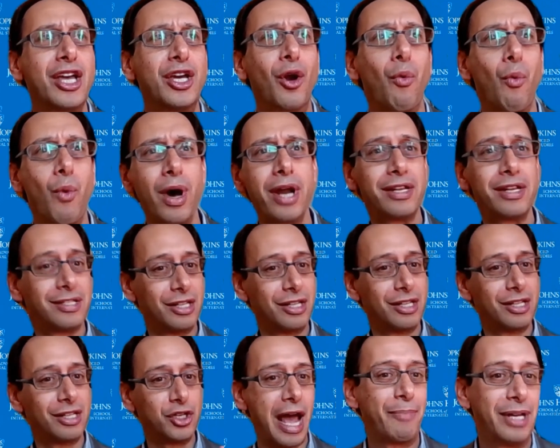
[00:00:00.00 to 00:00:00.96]
you know, what is
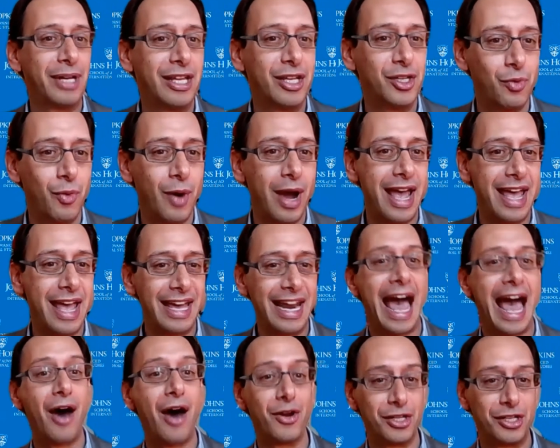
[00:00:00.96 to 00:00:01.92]
the Japanese way
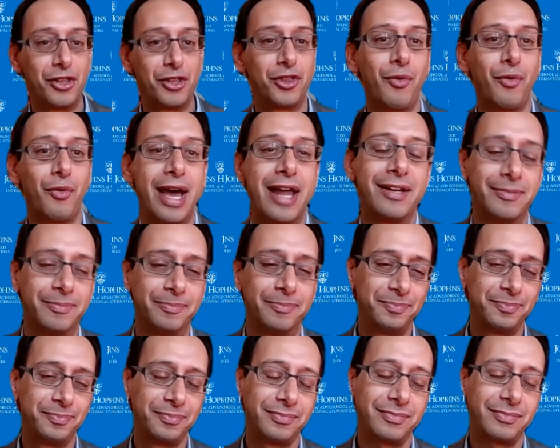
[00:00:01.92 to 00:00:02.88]
and how does it
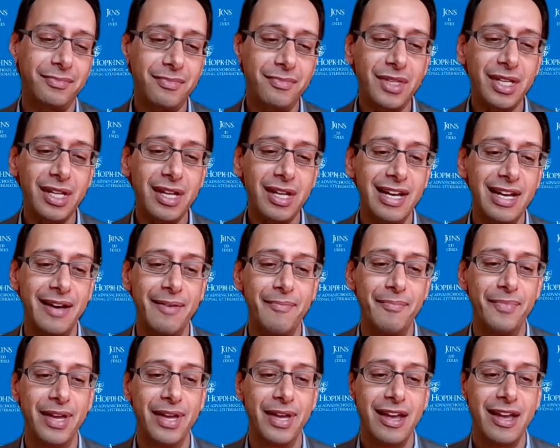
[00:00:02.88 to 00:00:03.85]
threaten
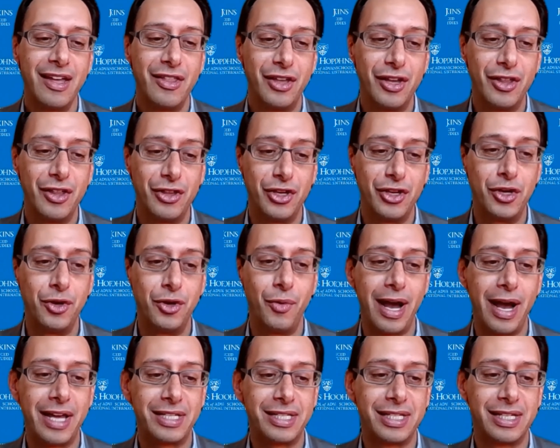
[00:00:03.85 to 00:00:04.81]
the
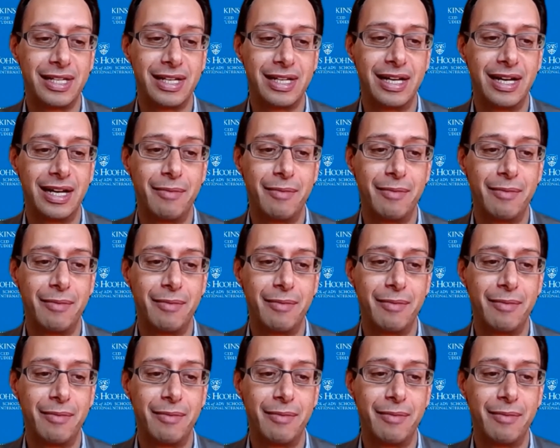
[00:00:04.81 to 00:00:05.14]
U.S.